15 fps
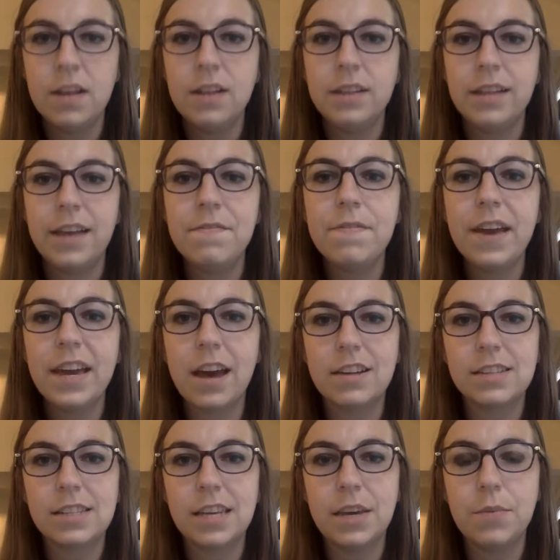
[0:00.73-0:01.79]
Lev
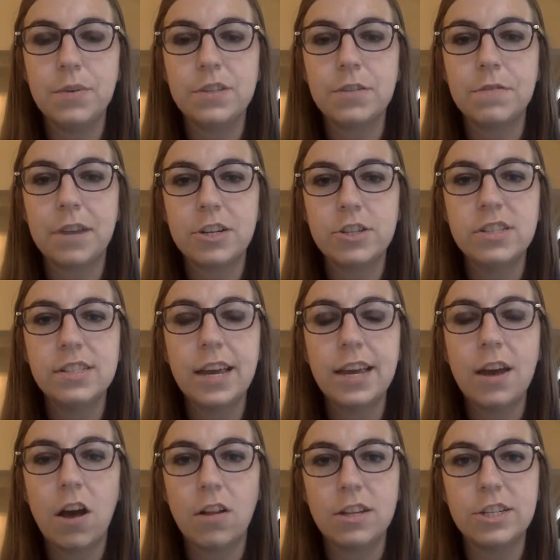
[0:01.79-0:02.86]
Vygotsky was a Russian
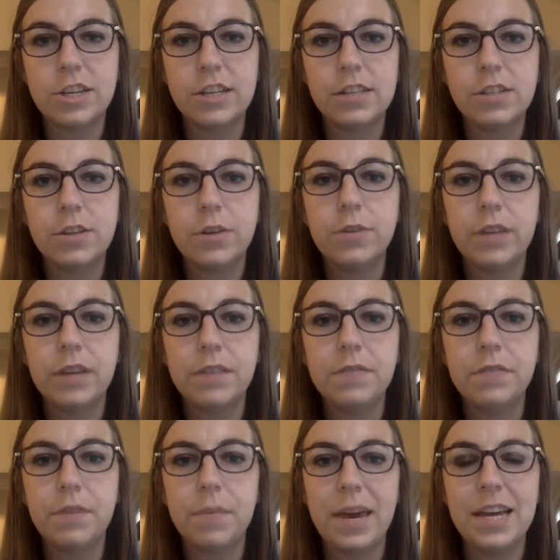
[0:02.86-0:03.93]
psychologist who lived
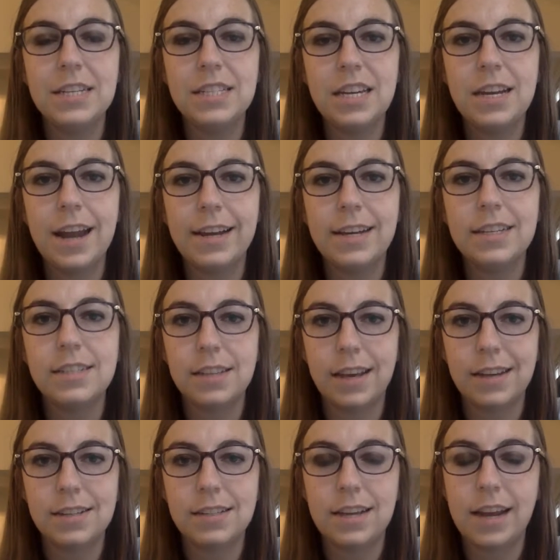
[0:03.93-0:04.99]
from
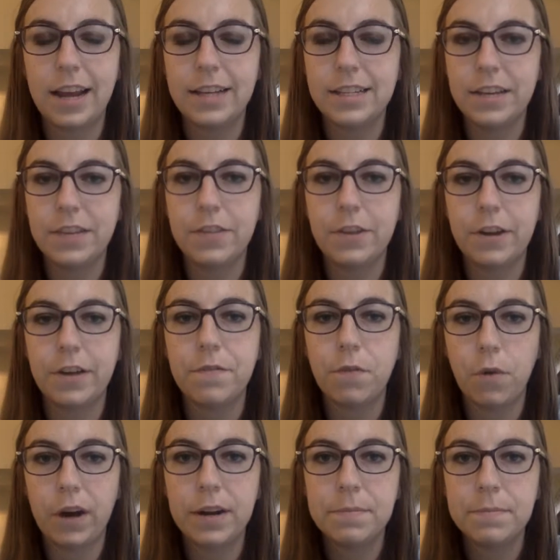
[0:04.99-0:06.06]
1896 to
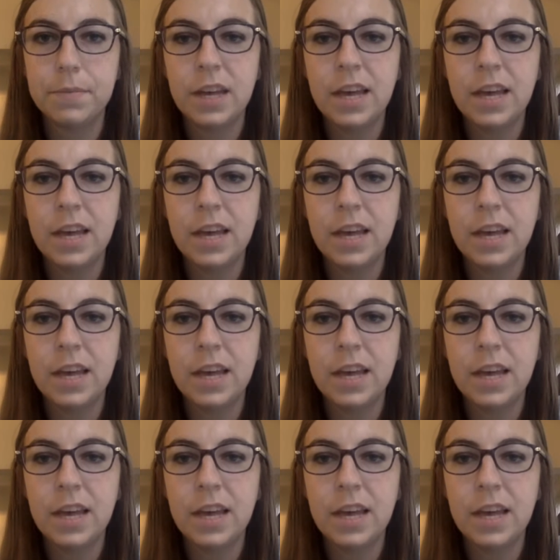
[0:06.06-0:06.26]
1934.